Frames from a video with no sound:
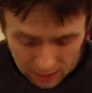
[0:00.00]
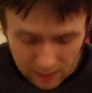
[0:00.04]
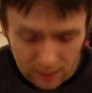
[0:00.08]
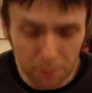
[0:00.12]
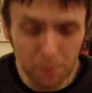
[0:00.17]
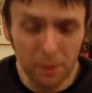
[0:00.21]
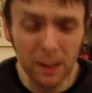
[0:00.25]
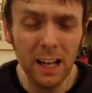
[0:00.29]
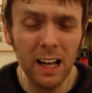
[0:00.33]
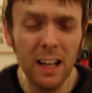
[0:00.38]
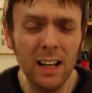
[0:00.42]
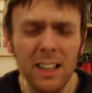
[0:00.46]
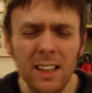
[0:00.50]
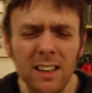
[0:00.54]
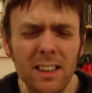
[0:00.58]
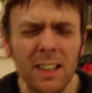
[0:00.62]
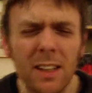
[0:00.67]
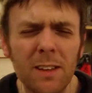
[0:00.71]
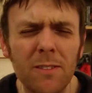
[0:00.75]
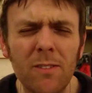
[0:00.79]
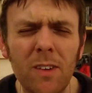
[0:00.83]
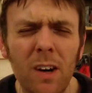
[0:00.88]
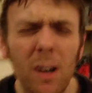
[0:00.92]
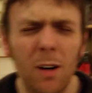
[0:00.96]
And they beat anything
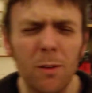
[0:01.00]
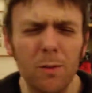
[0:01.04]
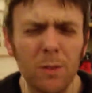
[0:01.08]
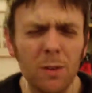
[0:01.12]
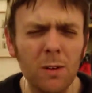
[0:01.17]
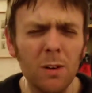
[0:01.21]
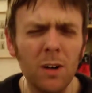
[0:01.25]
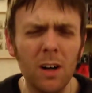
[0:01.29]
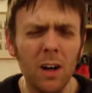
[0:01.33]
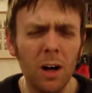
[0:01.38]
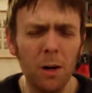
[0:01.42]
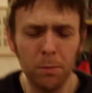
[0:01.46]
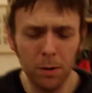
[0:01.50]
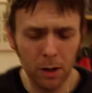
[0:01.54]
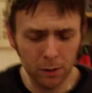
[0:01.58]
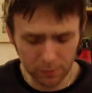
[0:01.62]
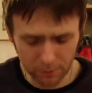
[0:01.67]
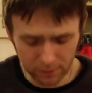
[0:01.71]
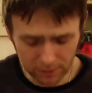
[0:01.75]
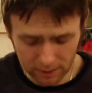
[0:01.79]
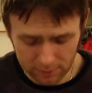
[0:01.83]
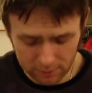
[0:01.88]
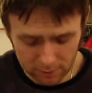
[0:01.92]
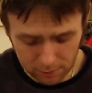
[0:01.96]
in Marvel, apart
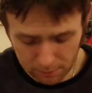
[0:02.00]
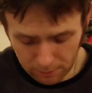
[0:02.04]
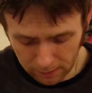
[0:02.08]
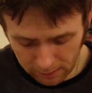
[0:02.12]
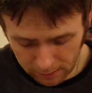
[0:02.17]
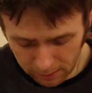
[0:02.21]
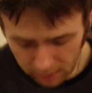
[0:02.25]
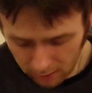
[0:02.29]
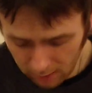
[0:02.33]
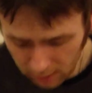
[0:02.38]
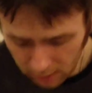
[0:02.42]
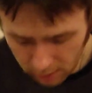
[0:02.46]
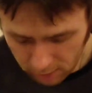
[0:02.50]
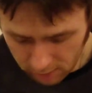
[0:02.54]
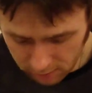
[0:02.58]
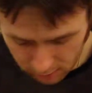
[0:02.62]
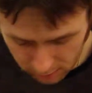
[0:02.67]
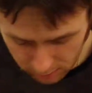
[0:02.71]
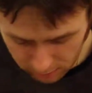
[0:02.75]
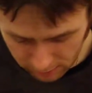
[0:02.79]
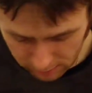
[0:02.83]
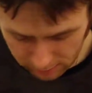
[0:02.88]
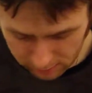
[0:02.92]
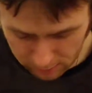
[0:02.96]
from Captain America, because I
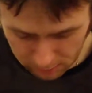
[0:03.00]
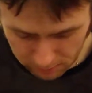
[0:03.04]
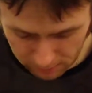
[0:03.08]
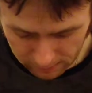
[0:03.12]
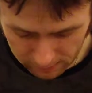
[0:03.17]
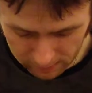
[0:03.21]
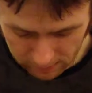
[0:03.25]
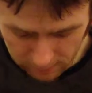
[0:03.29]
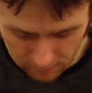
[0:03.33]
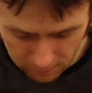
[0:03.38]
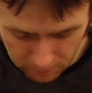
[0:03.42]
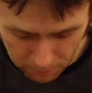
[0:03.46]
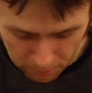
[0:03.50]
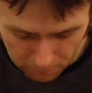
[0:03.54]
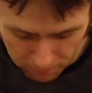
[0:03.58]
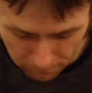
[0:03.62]
love Captain America.